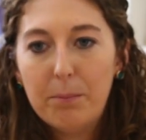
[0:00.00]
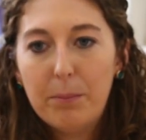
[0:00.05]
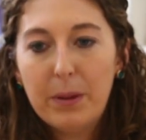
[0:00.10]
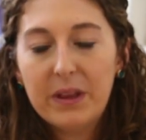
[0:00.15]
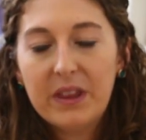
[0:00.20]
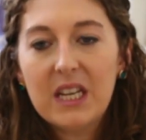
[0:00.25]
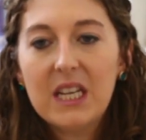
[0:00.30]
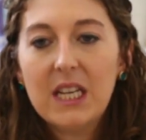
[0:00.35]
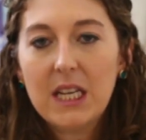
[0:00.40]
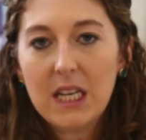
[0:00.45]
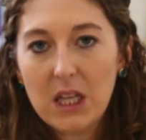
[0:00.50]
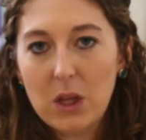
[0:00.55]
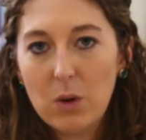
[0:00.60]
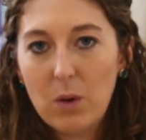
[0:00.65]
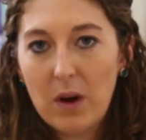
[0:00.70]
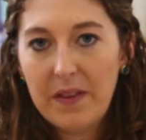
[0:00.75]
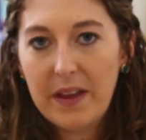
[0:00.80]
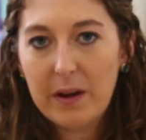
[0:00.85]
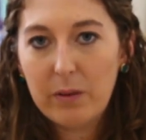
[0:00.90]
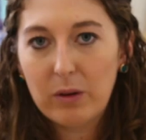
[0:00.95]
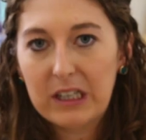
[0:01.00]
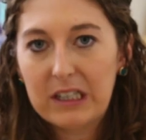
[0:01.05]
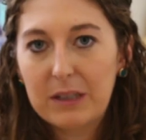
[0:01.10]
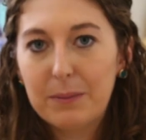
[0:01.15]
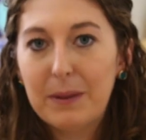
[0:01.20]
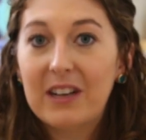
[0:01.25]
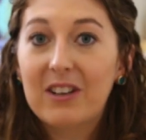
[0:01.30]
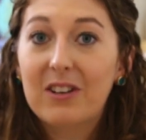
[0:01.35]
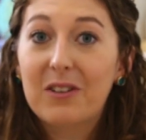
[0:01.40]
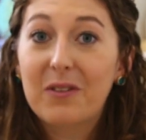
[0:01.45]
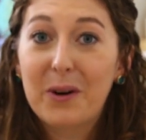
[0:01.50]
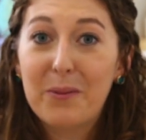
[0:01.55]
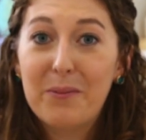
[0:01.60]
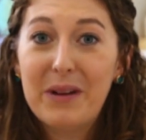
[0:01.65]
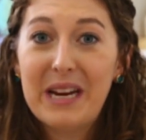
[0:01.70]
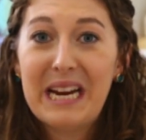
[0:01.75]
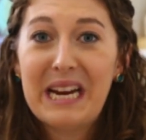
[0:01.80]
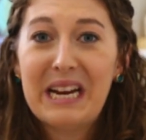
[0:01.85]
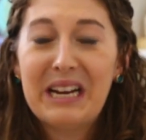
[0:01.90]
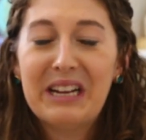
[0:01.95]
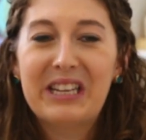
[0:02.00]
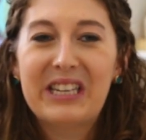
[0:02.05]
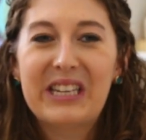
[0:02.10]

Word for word: but this is the one that works best for me.